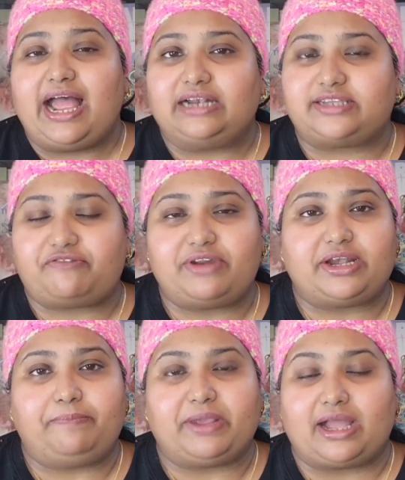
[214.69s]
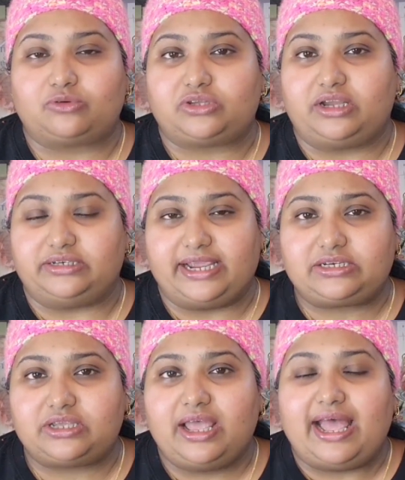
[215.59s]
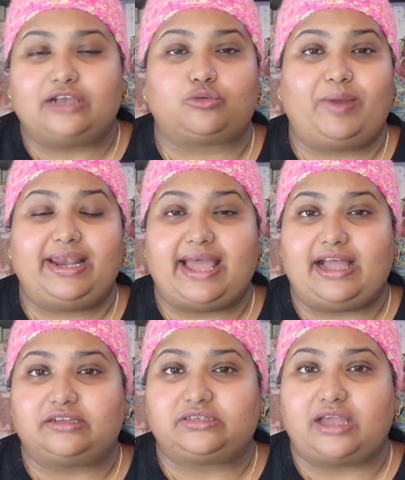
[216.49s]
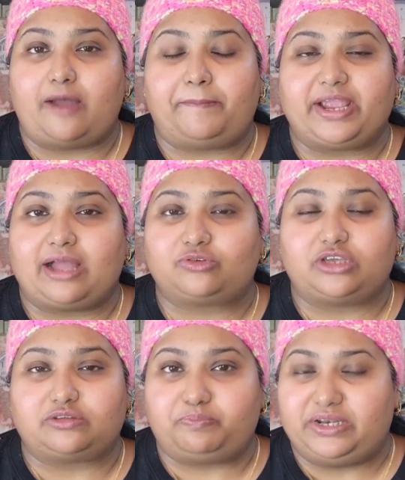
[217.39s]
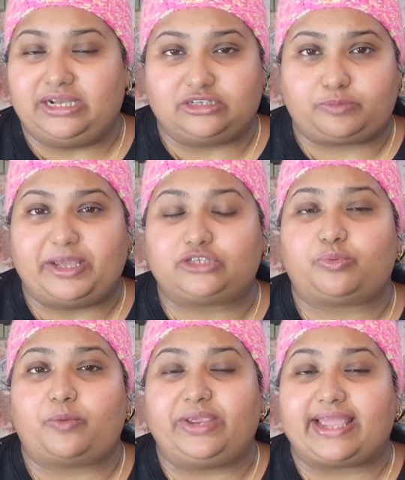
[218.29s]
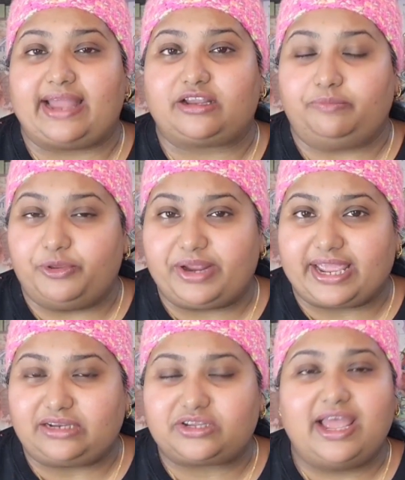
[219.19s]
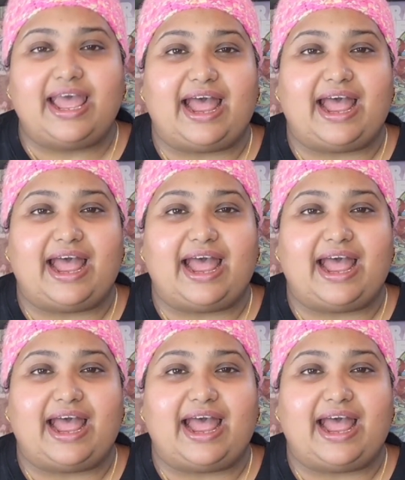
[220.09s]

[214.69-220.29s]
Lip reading: I'll definitely pick out a date as well as pick out a space where we can communicate,